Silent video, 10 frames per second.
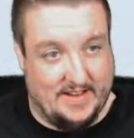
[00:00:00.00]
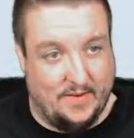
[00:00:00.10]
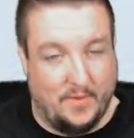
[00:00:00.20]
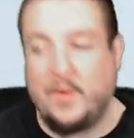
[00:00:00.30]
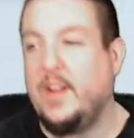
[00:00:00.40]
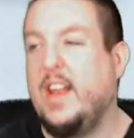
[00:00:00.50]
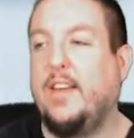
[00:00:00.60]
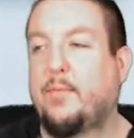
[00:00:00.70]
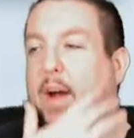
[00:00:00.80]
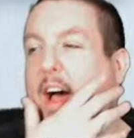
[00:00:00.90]
Wonder what the
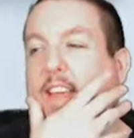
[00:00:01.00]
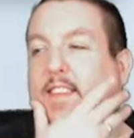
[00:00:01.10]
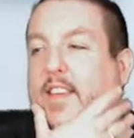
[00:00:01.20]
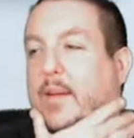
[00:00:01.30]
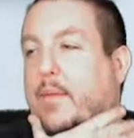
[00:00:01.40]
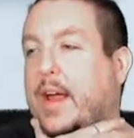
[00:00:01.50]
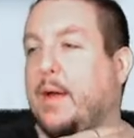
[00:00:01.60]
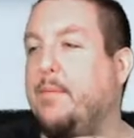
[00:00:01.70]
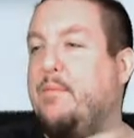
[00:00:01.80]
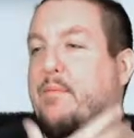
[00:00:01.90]
next prize is going to be.
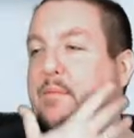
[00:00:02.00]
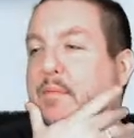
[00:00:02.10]
Hmm.